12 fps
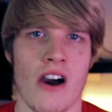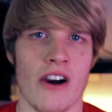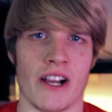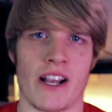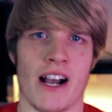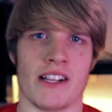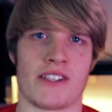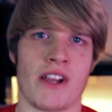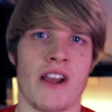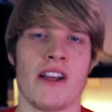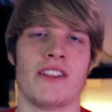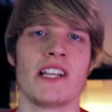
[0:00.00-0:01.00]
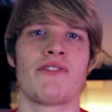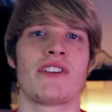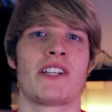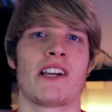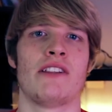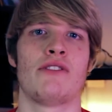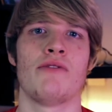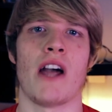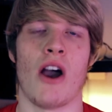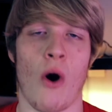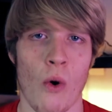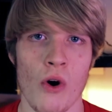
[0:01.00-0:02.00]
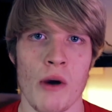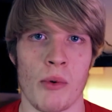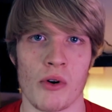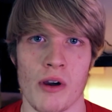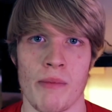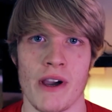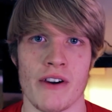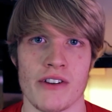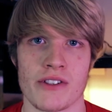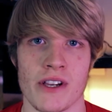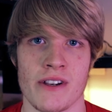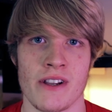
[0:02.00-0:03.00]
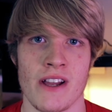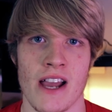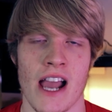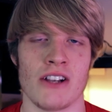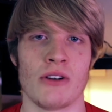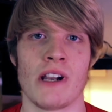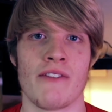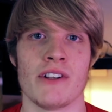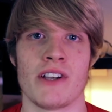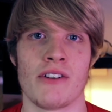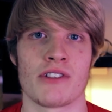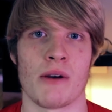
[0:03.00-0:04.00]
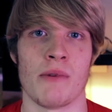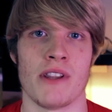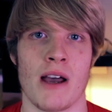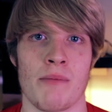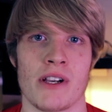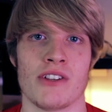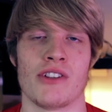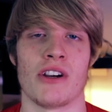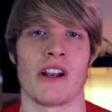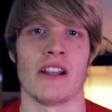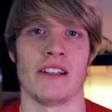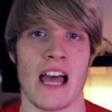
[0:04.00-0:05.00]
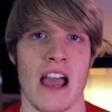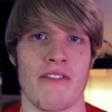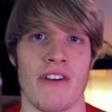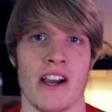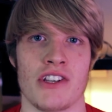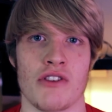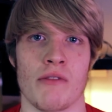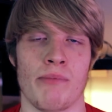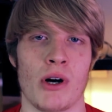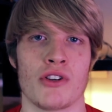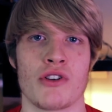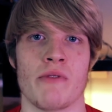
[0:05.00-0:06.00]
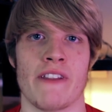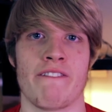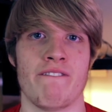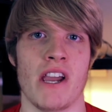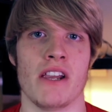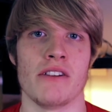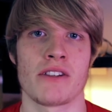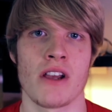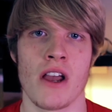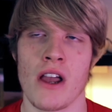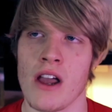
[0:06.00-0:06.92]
Alright guys, thanks for sticking through that horrible comparison, and don't ever tell someone that because they're gonna laugh at you and punch you in the face.